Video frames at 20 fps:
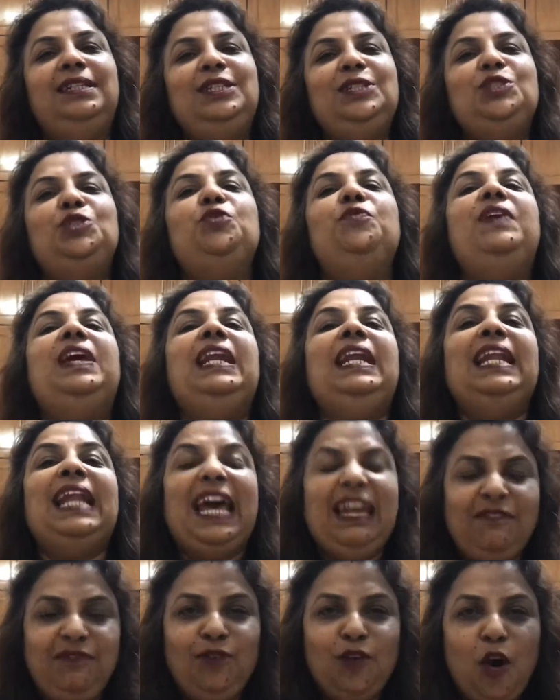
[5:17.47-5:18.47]
So when
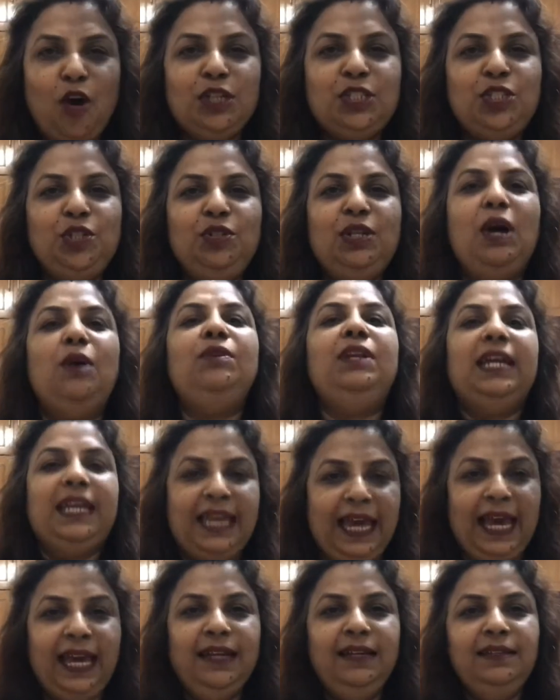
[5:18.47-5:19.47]
life knocks you down
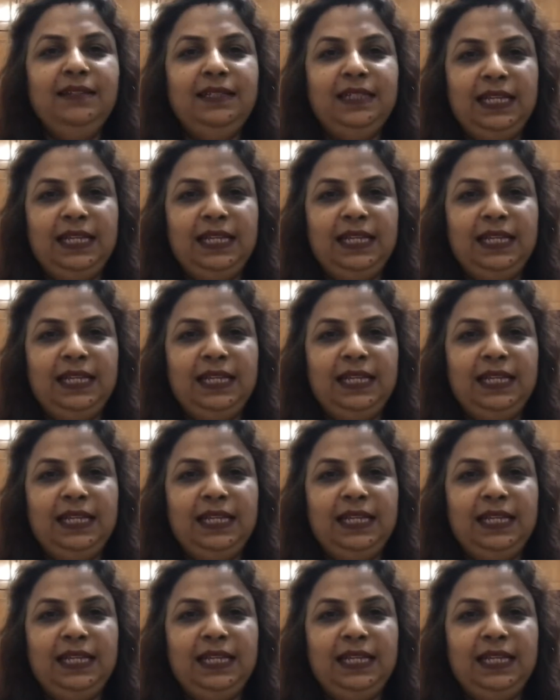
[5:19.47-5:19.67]
again,